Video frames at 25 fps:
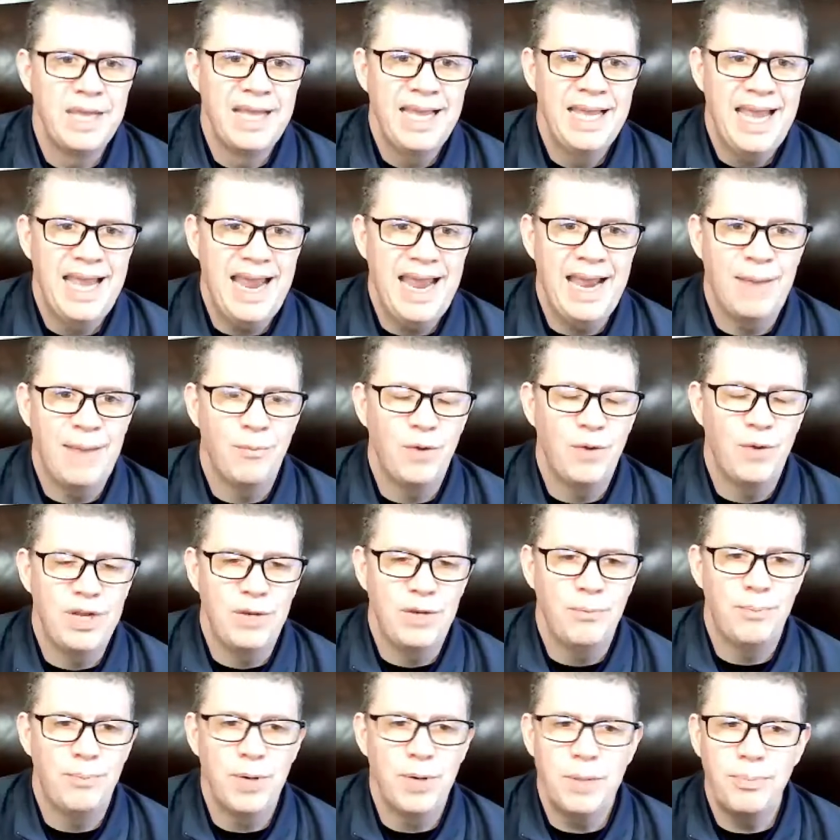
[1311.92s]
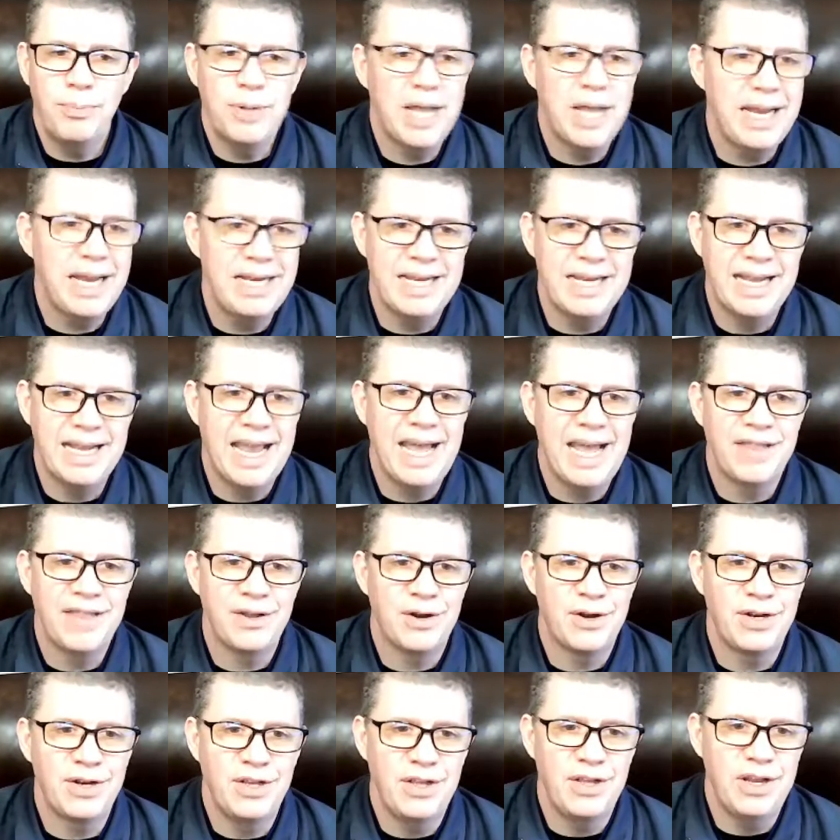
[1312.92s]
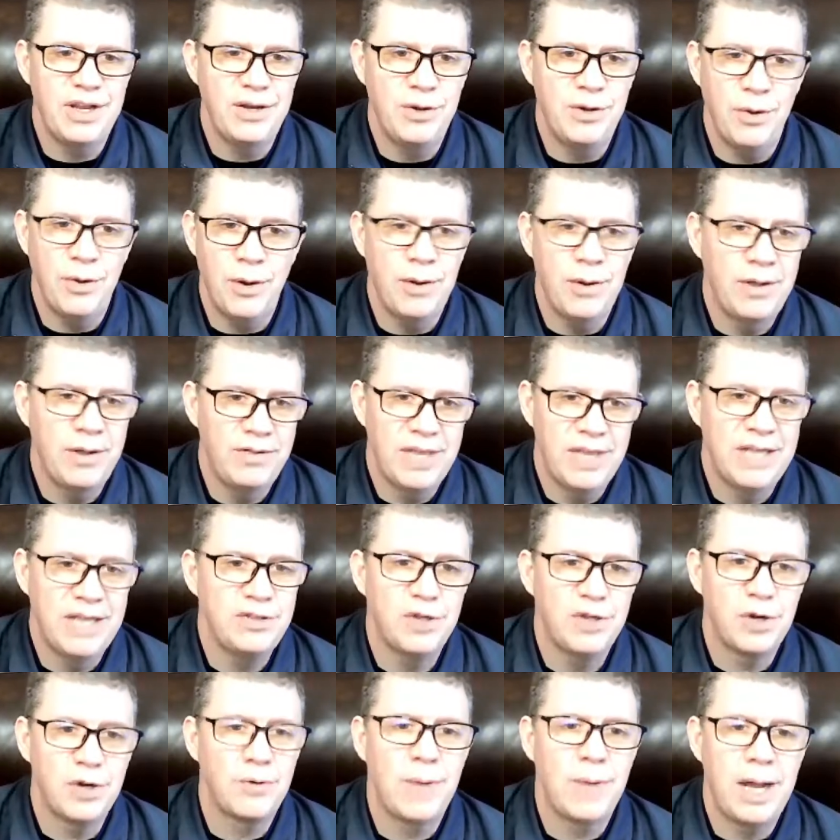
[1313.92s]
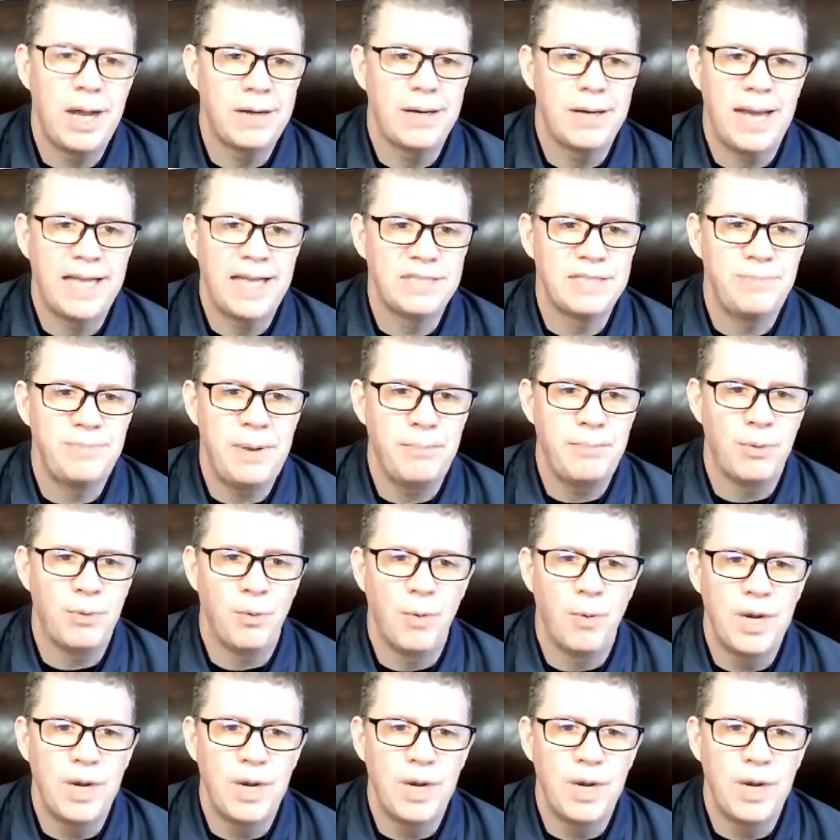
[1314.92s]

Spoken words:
And when you put a plan together and you then turn around and ask people,